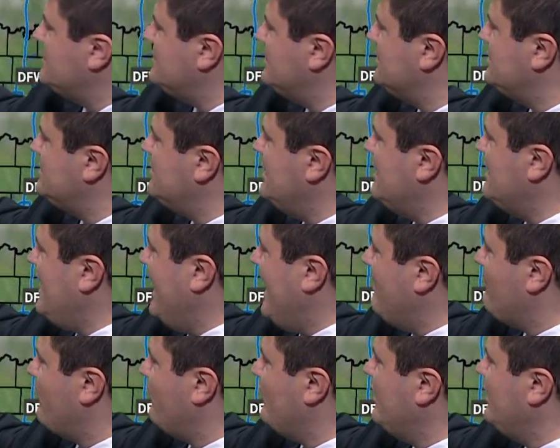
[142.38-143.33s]
This is in
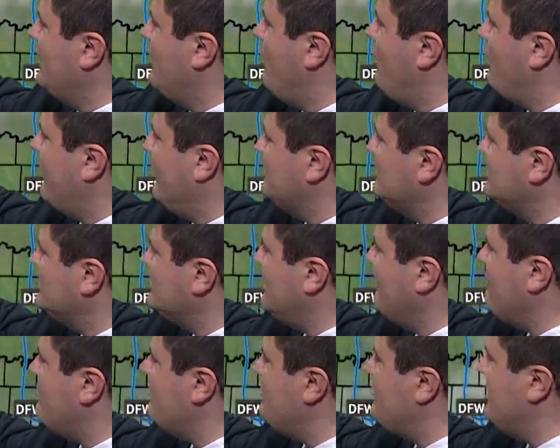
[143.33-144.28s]
Amarillo around
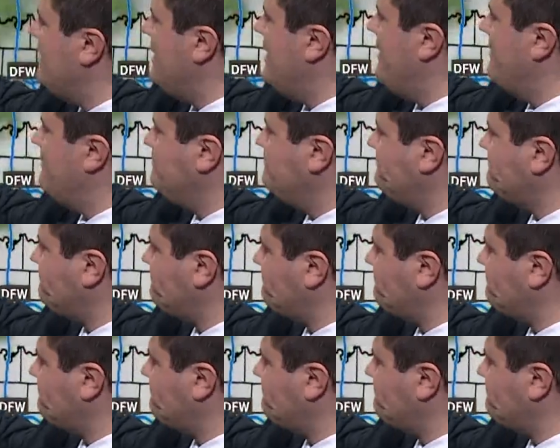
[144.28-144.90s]
7 p.m.